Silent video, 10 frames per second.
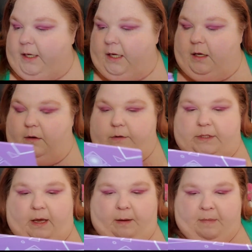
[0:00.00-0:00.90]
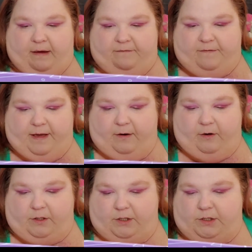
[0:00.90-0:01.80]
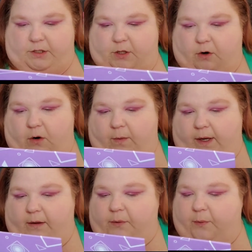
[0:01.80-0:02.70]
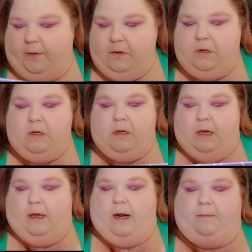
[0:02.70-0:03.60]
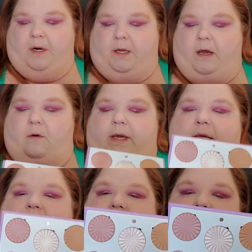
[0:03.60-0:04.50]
to use my finger to start with. And I'm going to go into the